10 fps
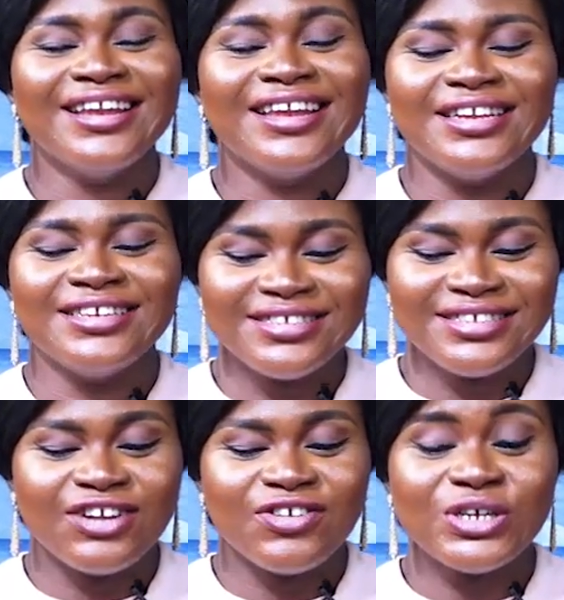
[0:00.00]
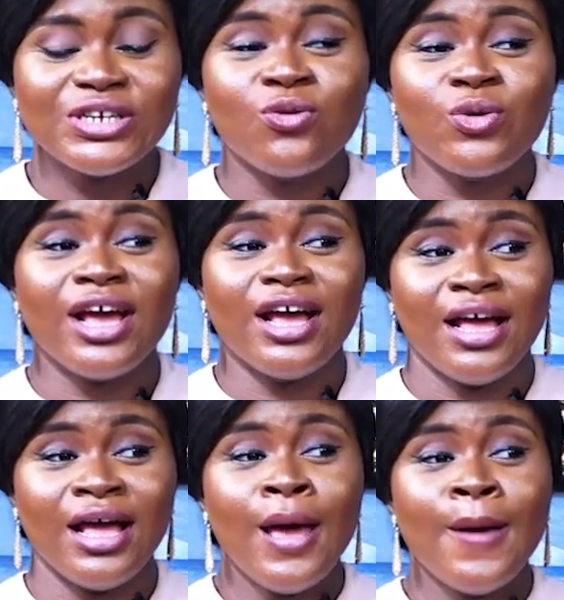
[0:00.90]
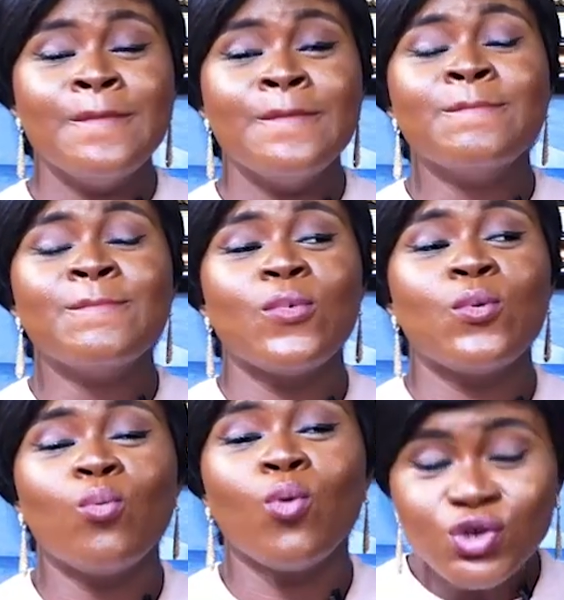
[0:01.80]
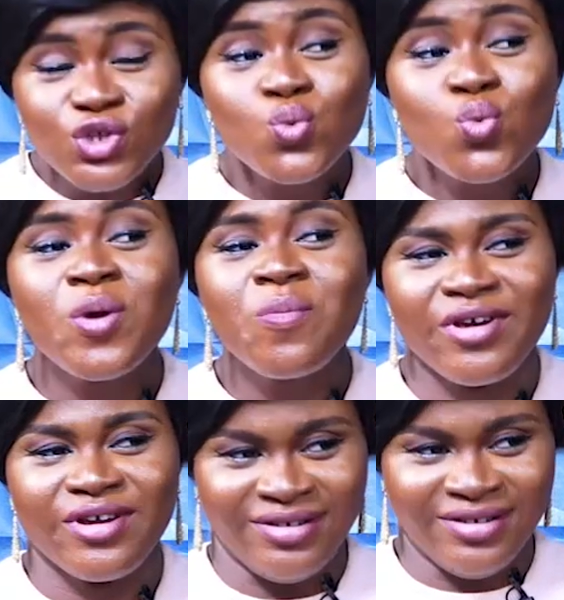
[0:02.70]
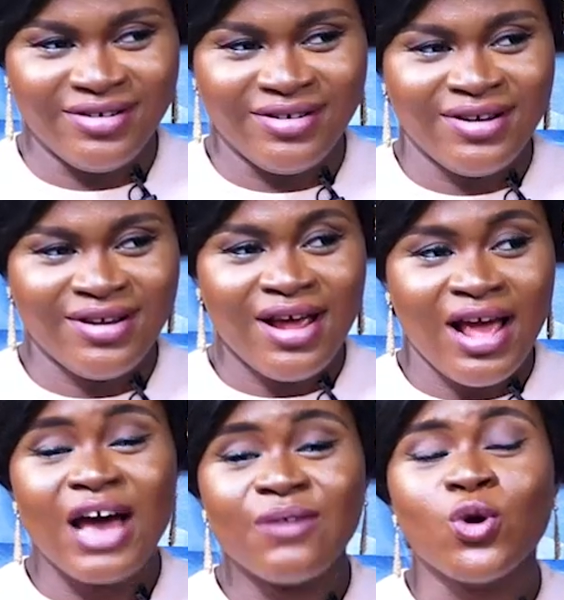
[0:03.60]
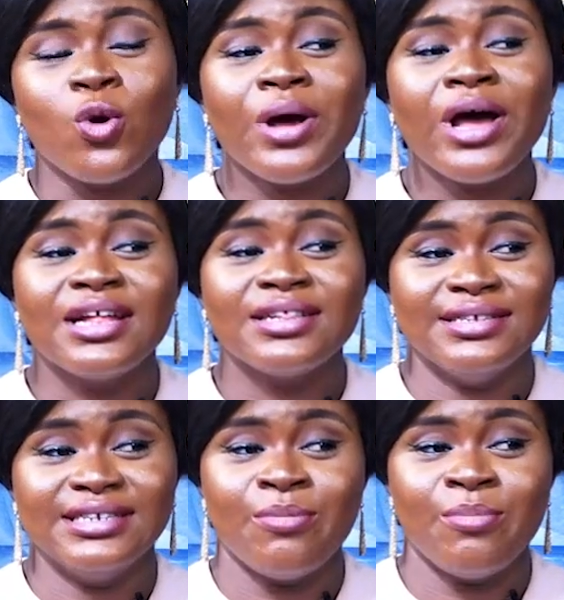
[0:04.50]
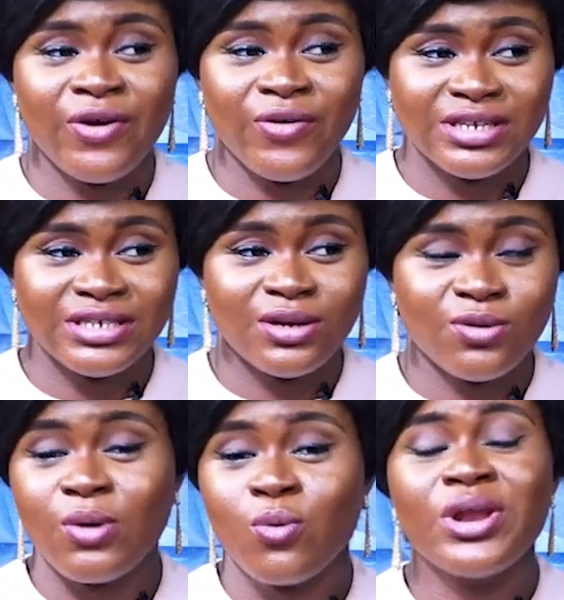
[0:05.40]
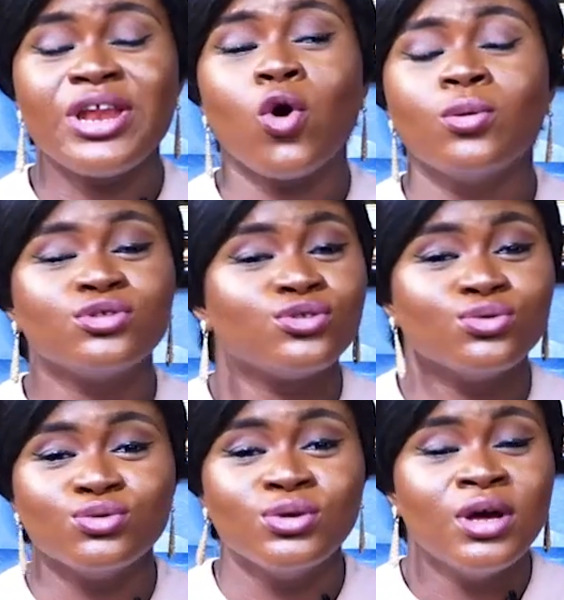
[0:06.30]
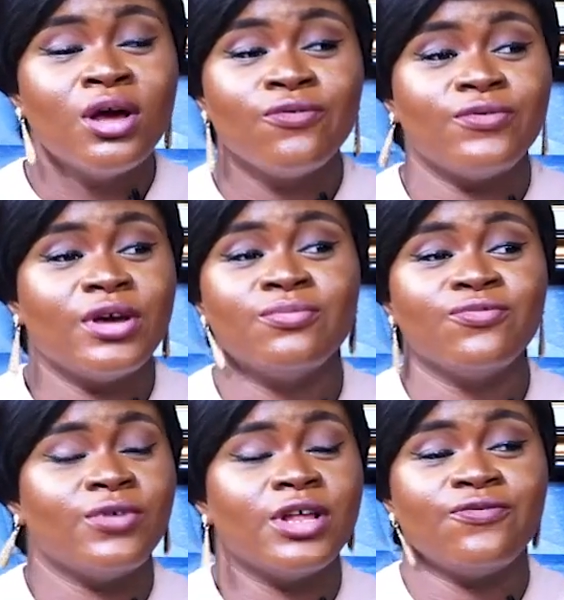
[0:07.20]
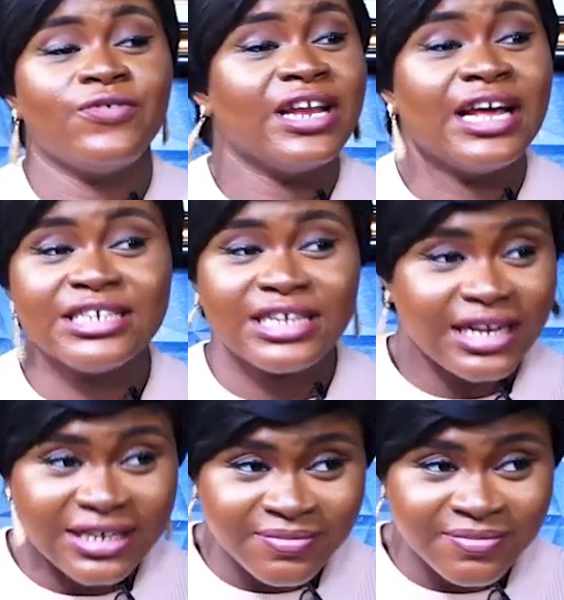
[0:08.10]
This generation that we have, most women have the upper hands in their marriage. Like when it comes to financially,